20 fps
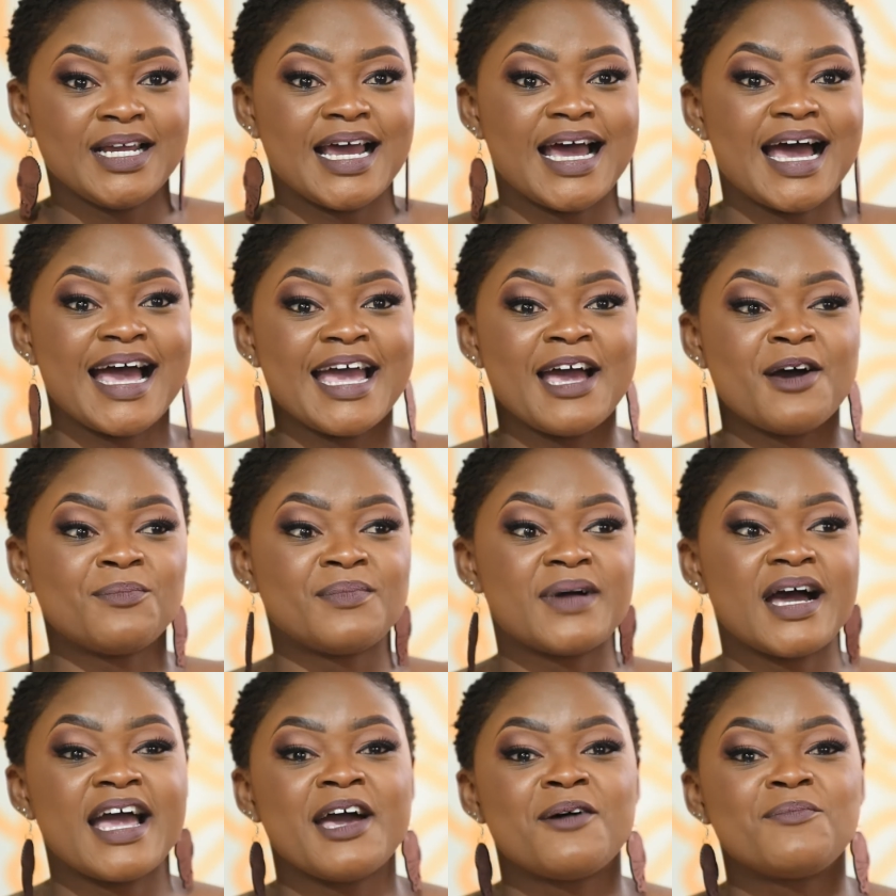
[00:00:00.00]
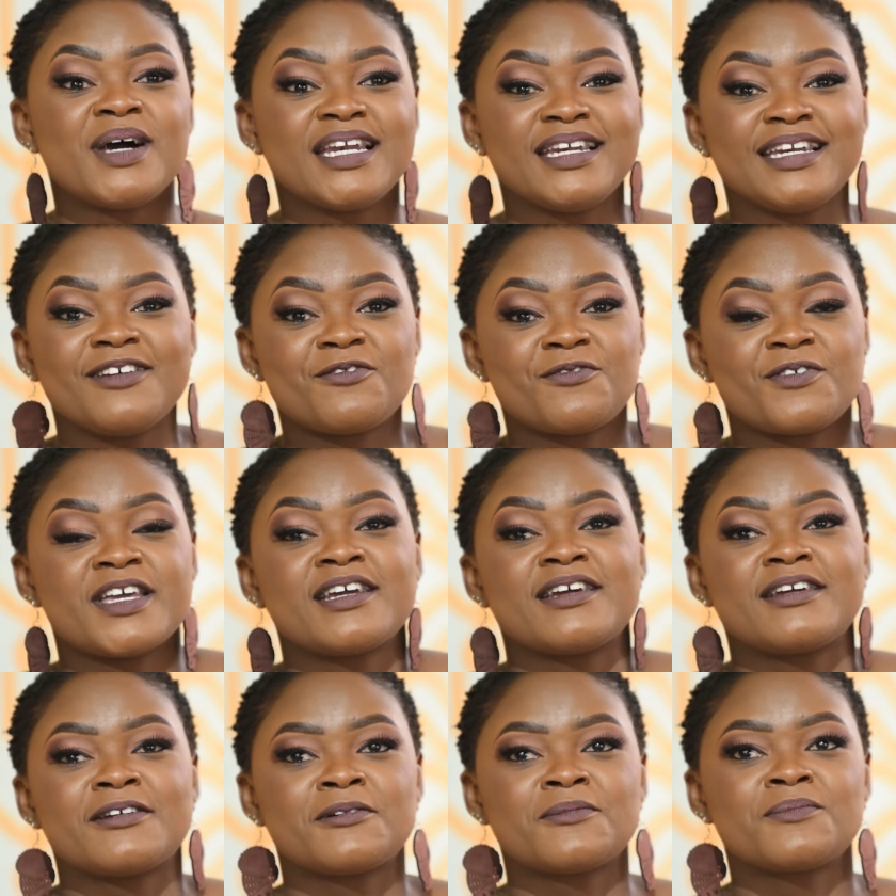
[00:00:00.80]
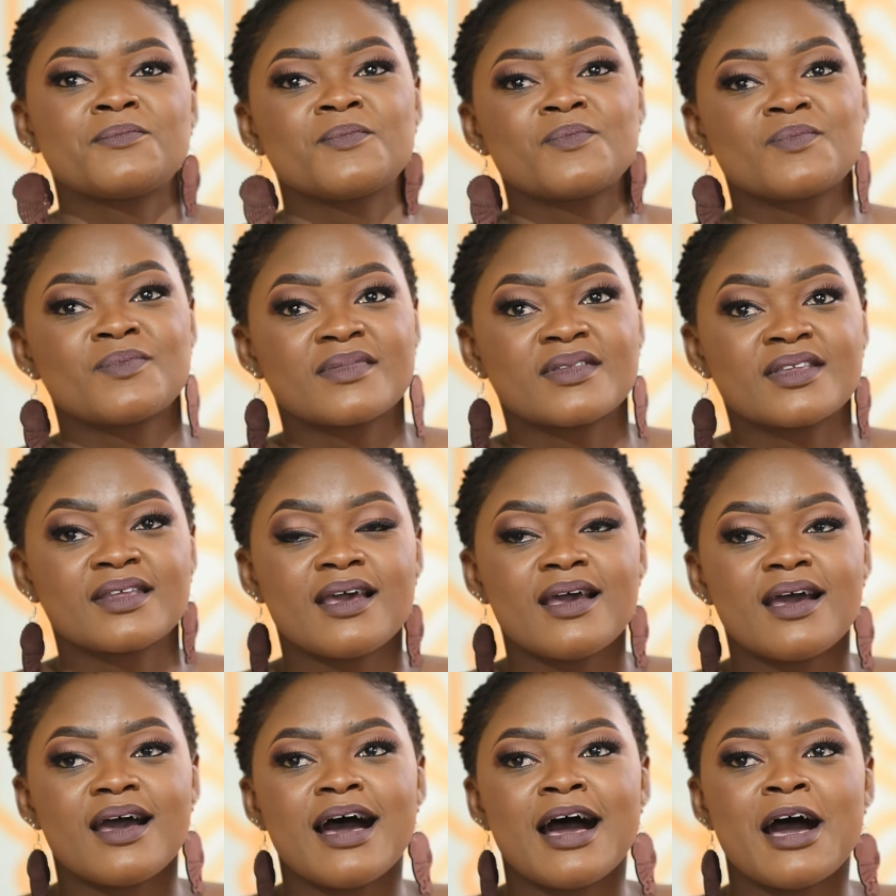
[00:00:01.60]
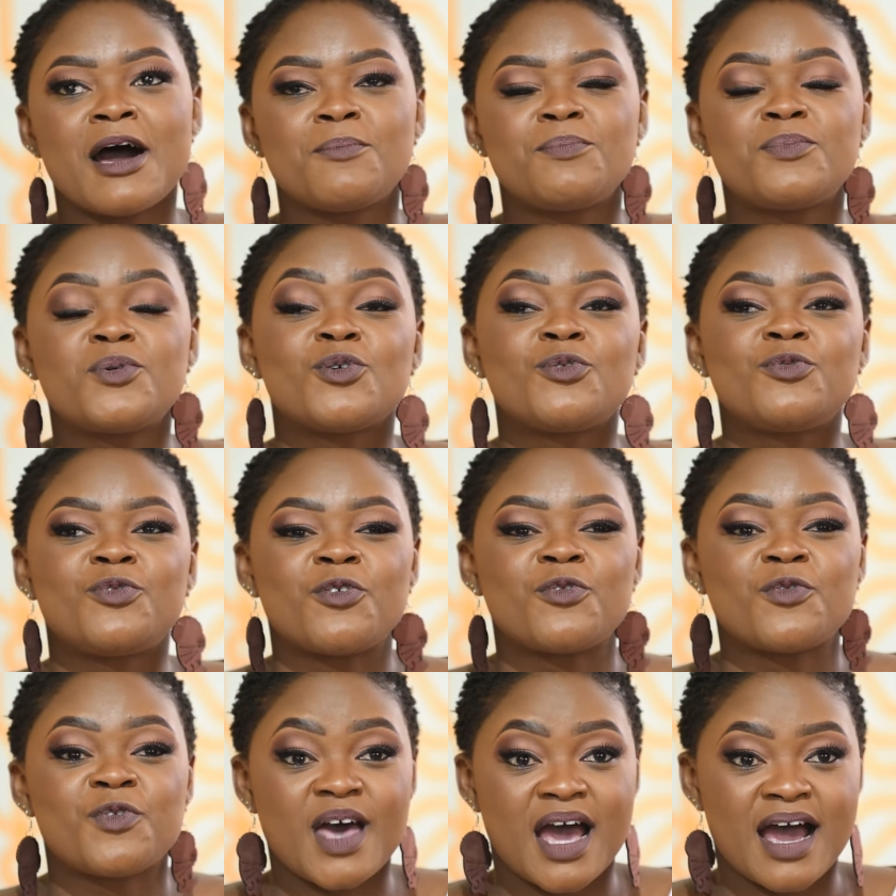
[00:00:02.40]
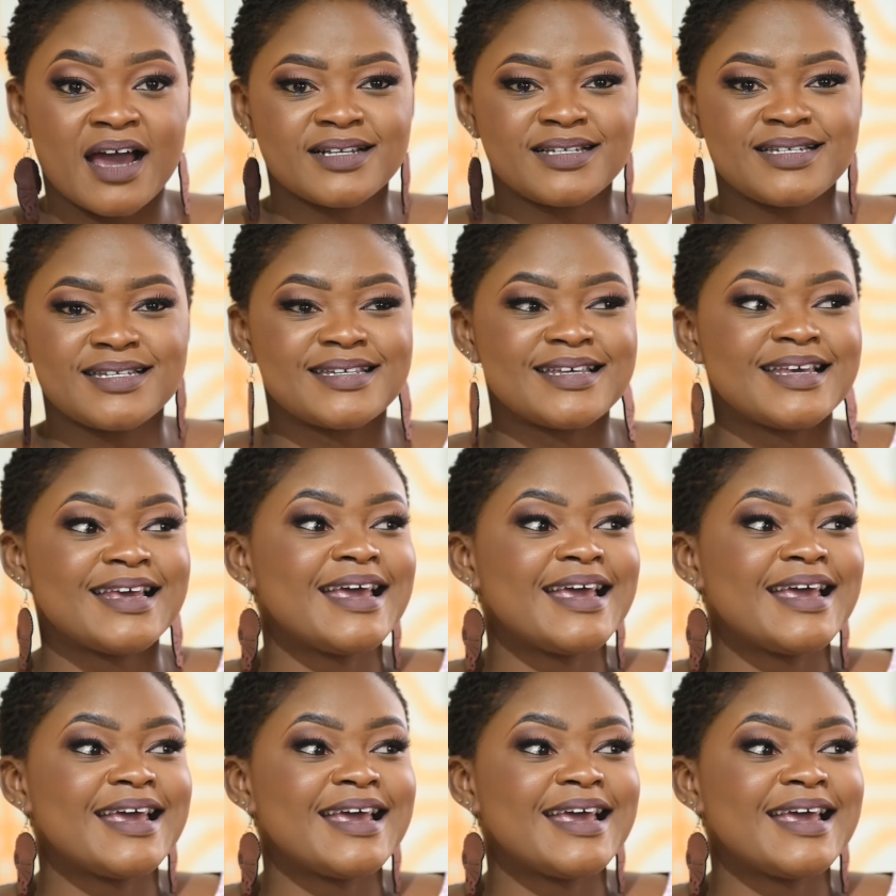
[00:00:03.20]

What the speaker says: I am a living proof of that.